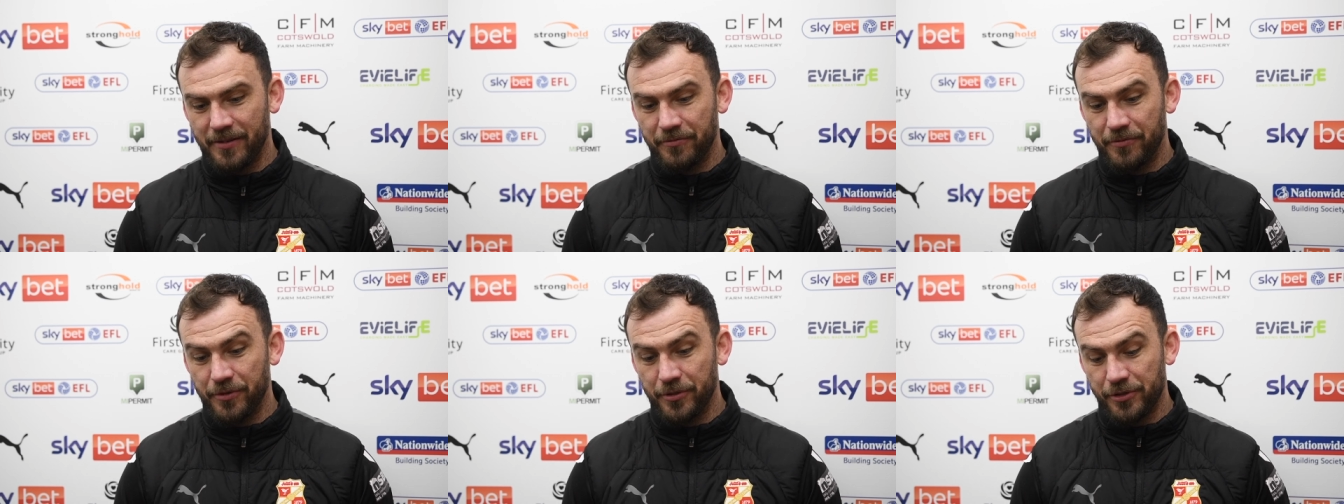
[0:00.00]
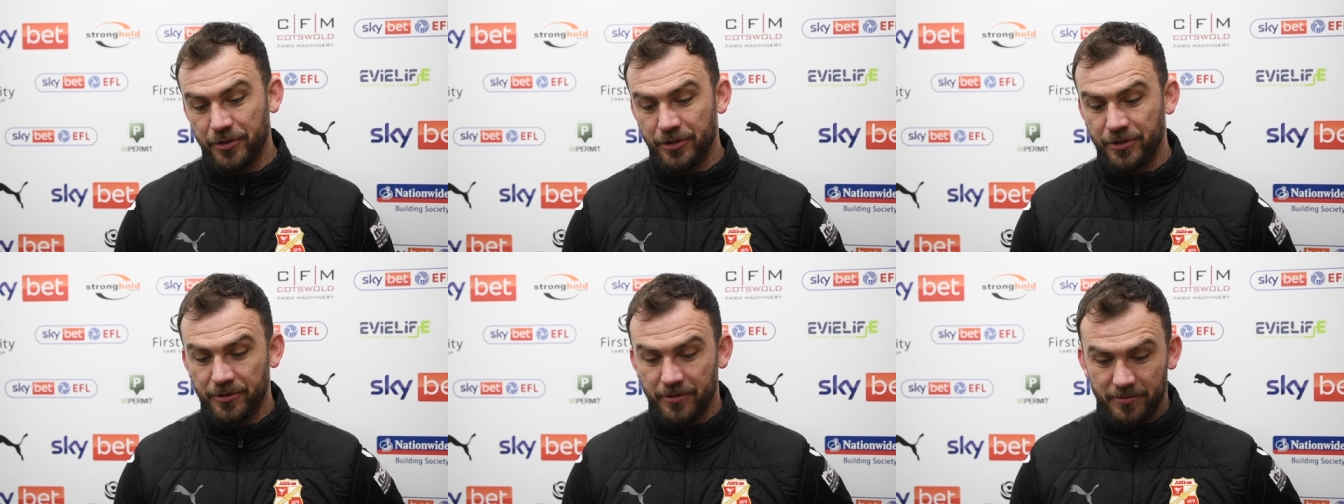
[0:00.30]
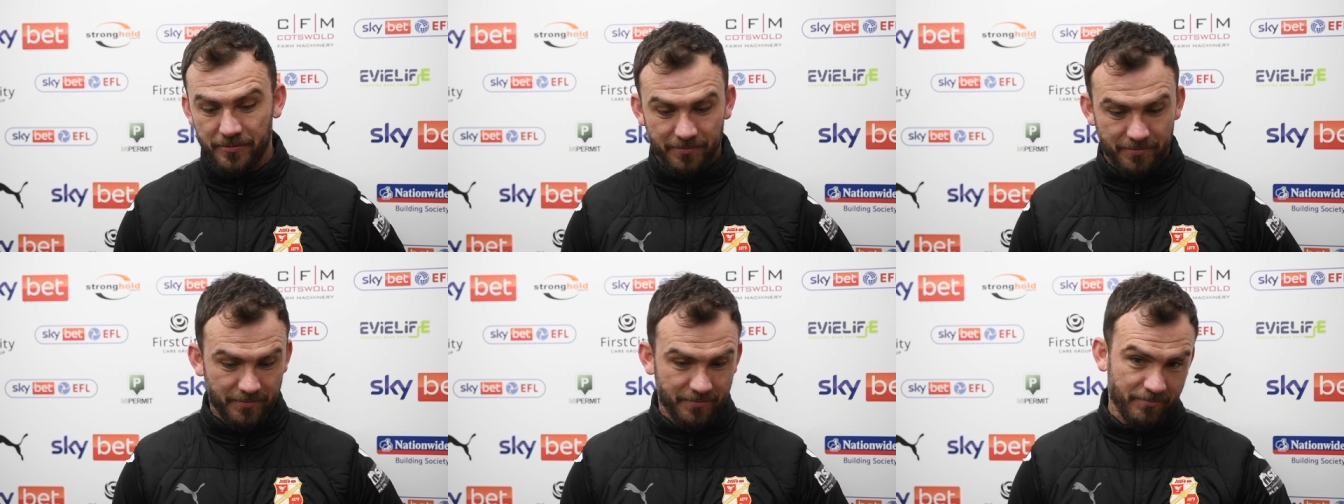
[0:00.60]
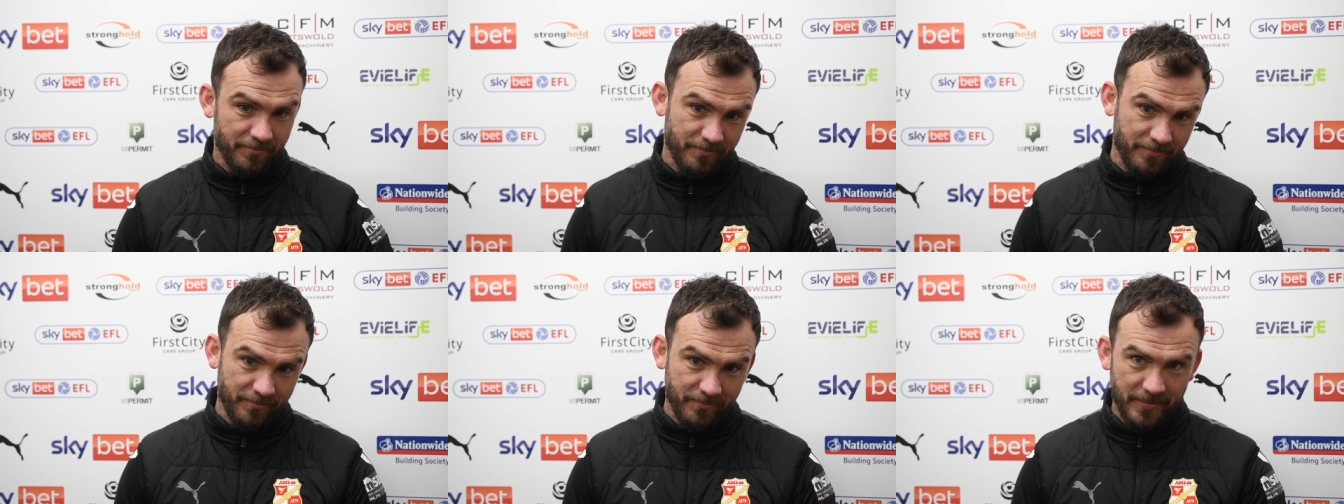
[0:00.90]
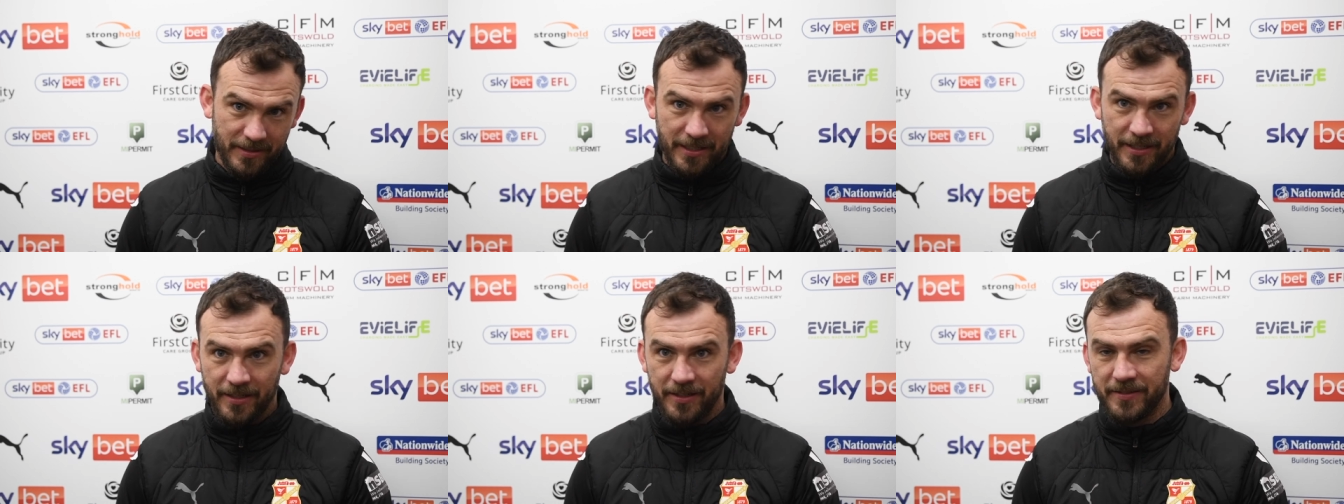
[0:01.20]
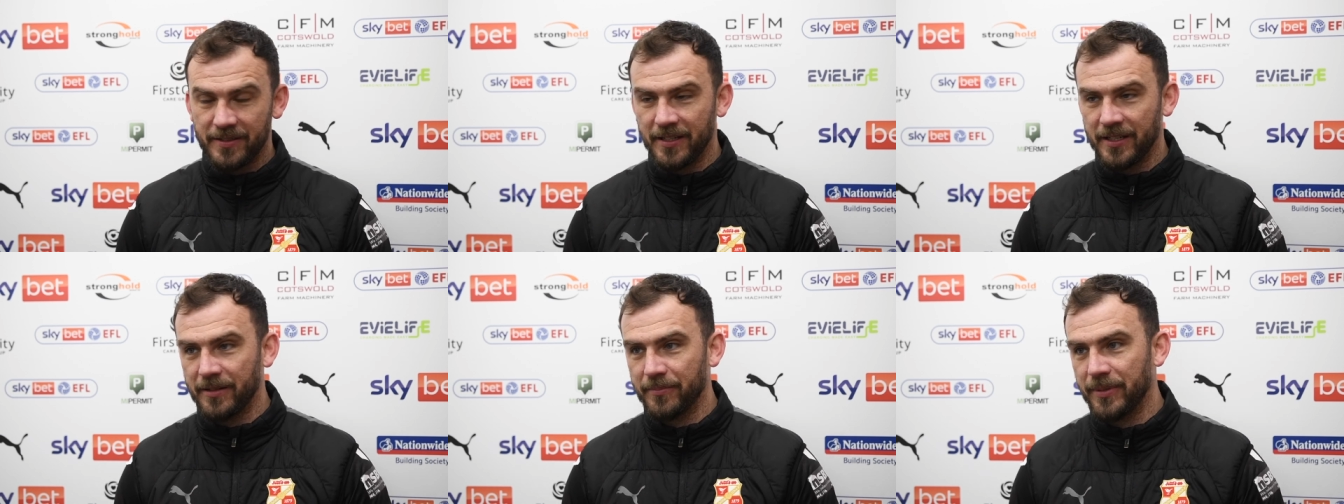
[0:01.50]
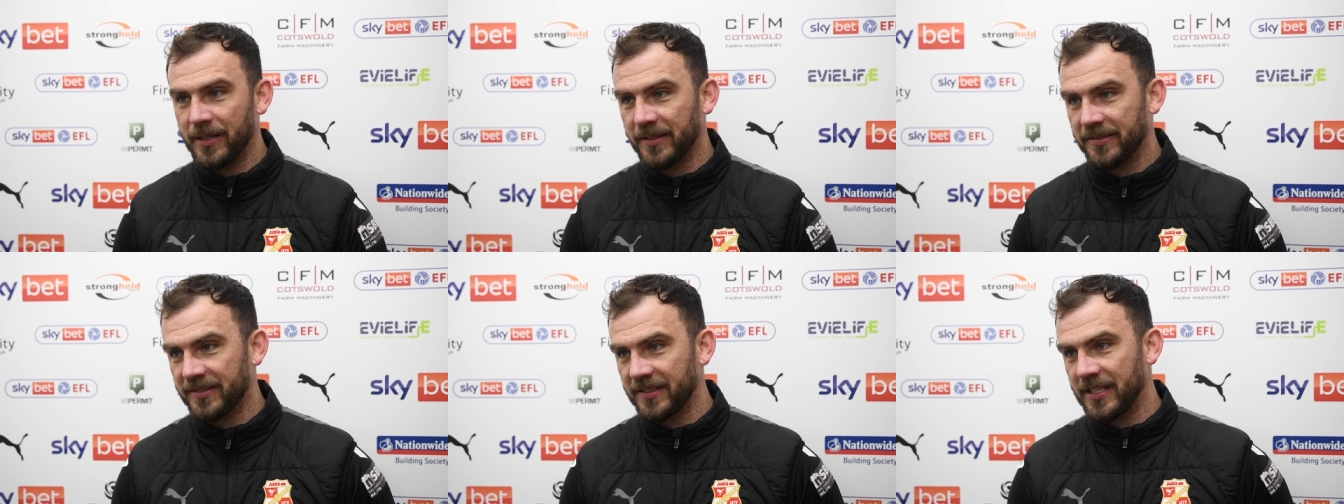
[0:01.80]
Rush should either take it
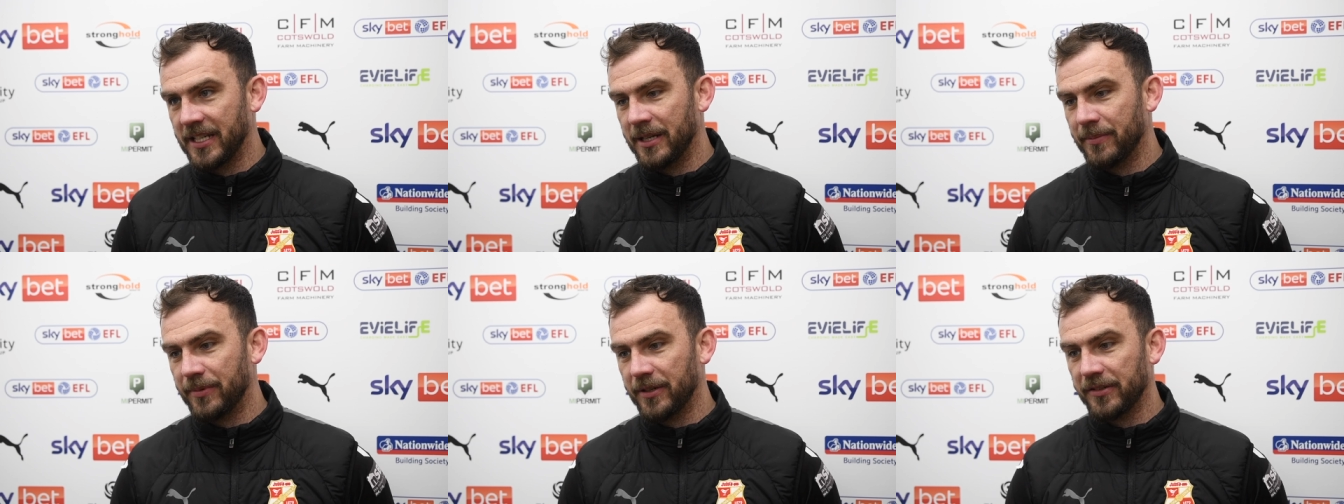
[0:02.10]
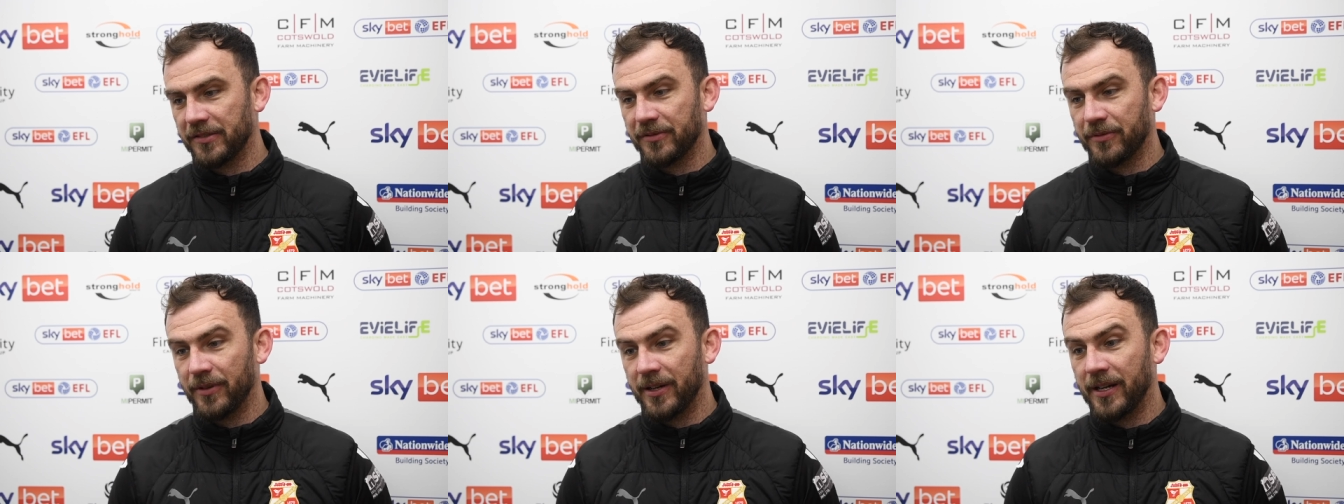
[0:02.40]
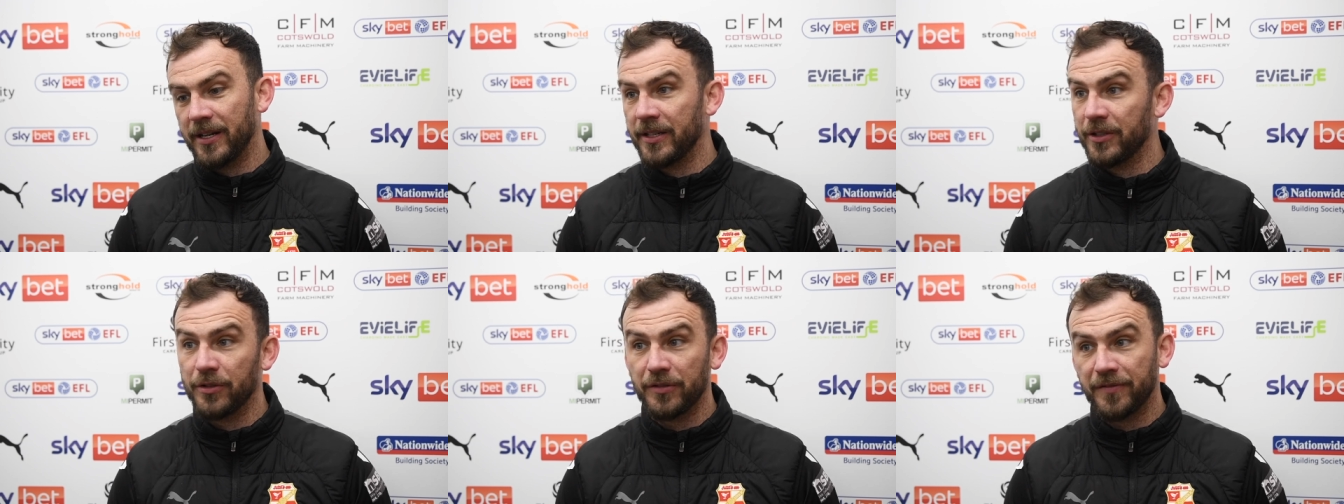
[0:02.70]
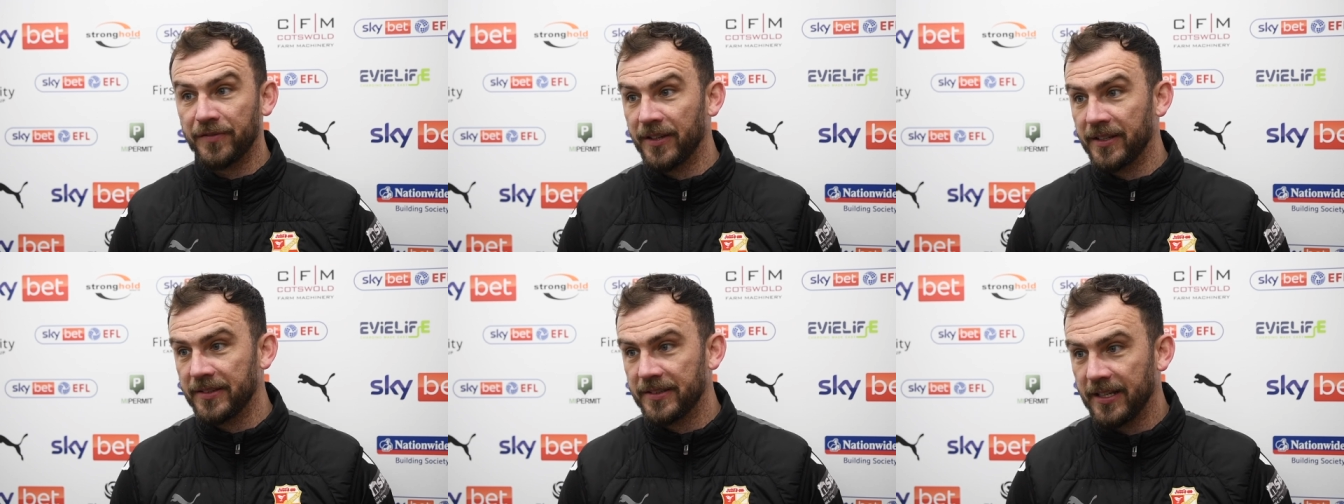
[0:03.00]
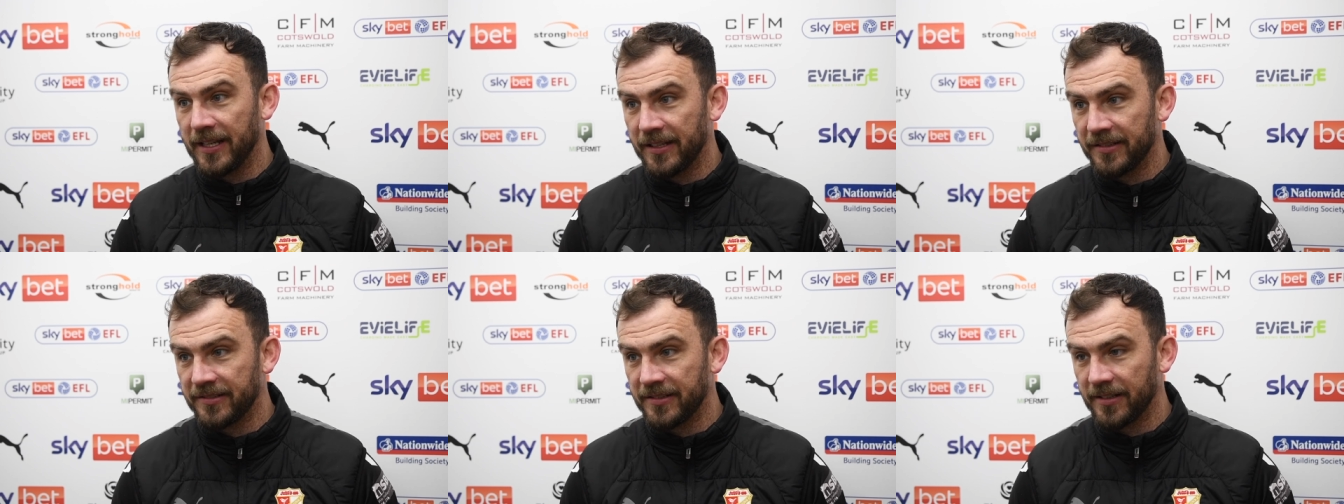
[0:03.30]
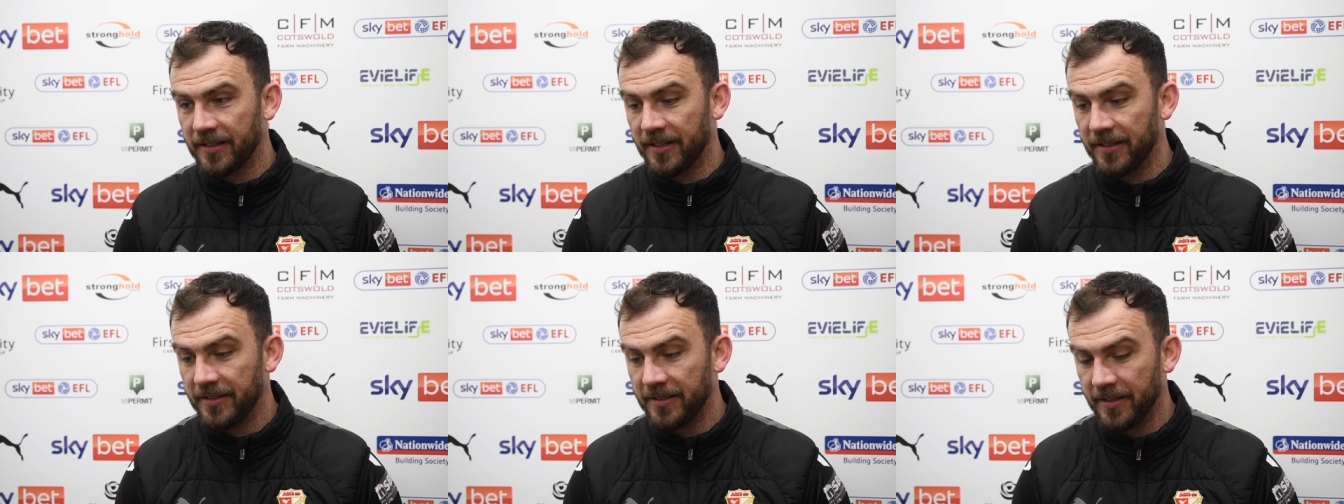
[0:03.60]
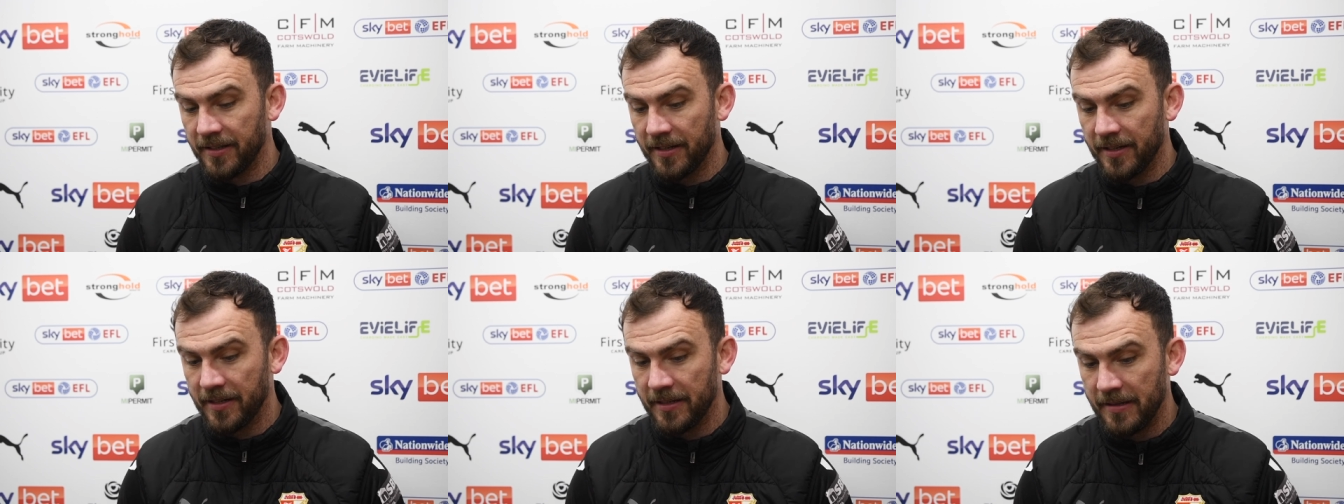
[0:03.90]
past the keeper or square. He does fantastically to
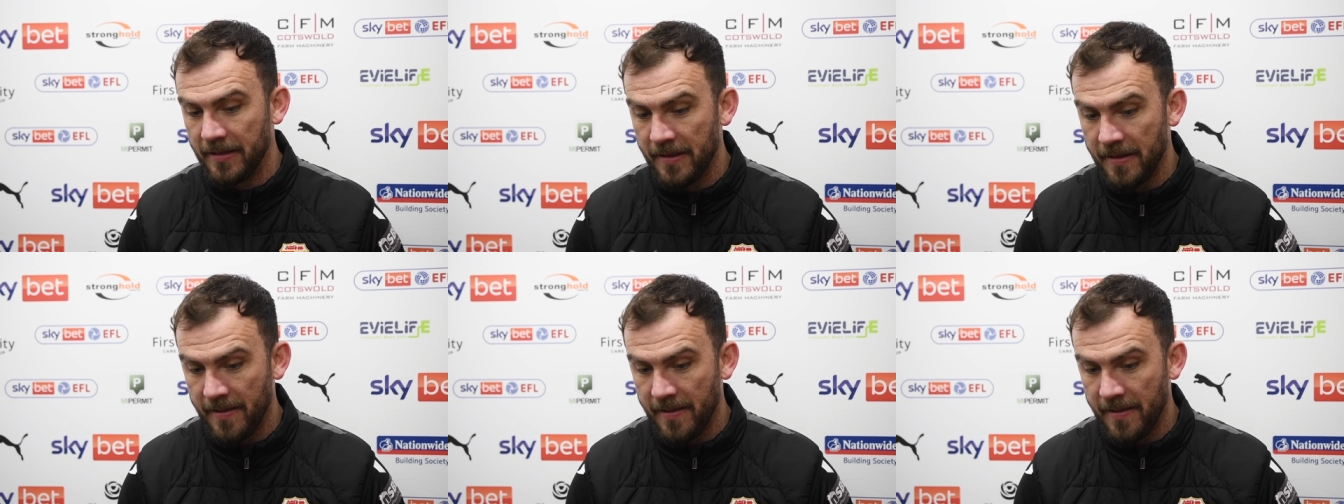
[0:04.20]
get in.